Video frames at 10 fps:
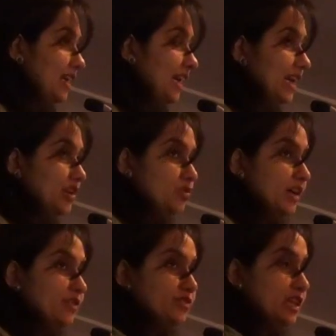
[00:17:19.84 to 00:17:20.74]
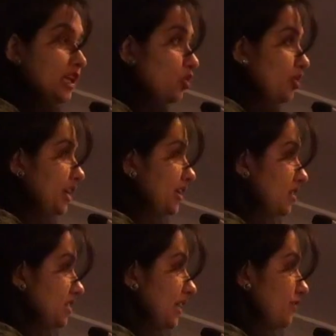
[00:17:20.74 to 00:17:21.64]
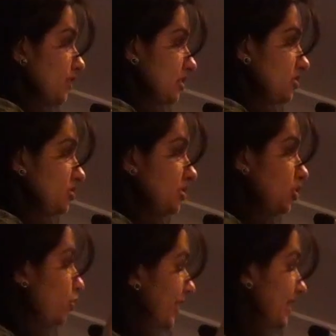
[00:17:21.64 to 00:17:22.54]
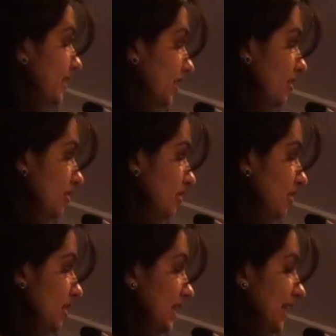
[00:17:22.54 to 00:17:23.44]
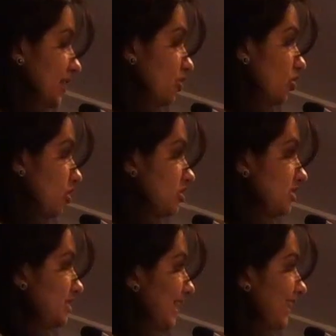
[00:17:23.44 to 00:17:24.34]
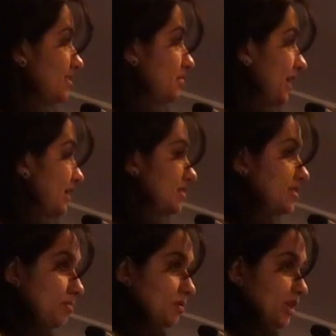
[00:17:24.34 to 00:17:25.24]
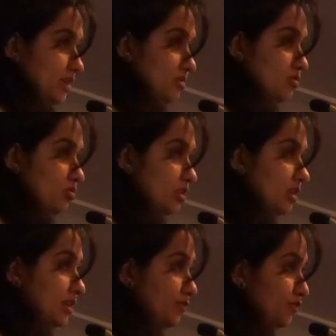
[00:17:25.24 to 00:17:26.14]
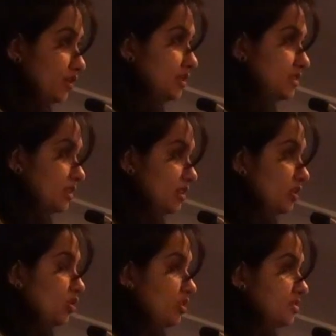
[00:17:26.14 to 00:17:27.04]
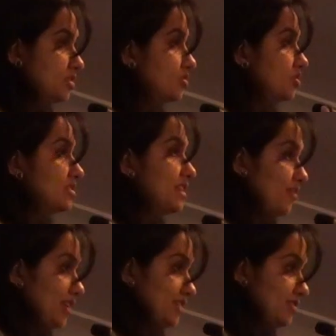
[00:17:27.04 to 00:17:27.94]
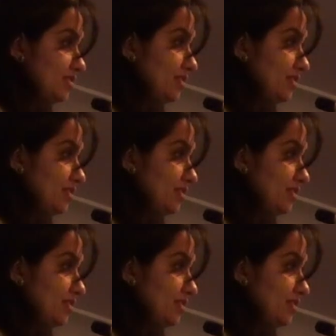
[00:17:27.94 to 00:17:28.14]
and you have relocated that function to India and your cost is X minus something. So the difference in the cost is your savings,